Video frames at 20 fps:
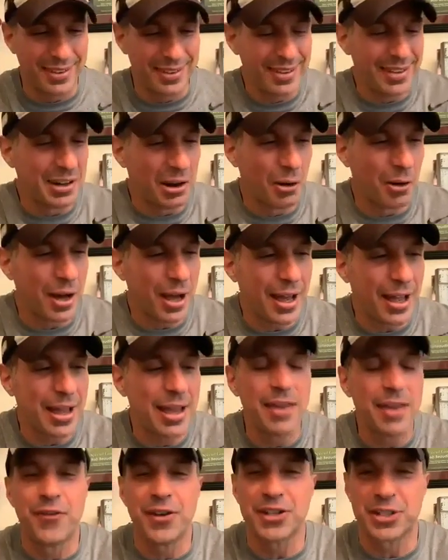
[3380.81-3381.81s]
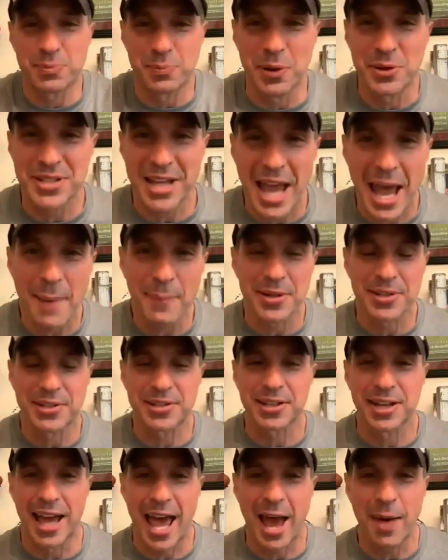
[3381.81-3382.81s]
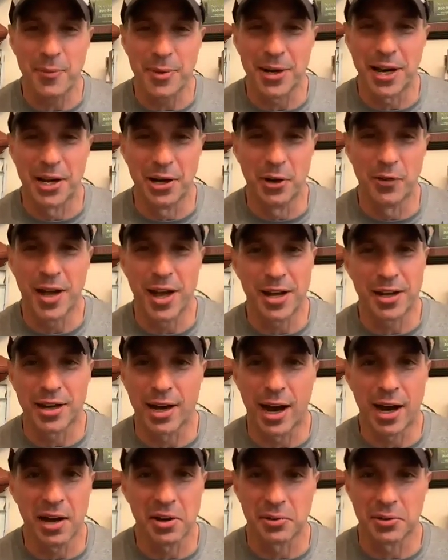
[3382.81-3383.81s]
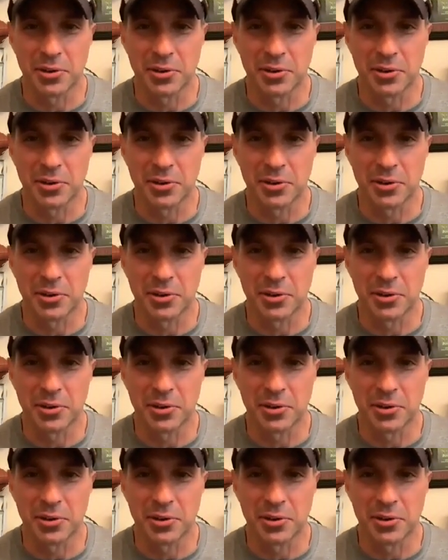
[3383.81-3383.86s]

you know, if it's supposed to happen, it's going to happen. I know that. God.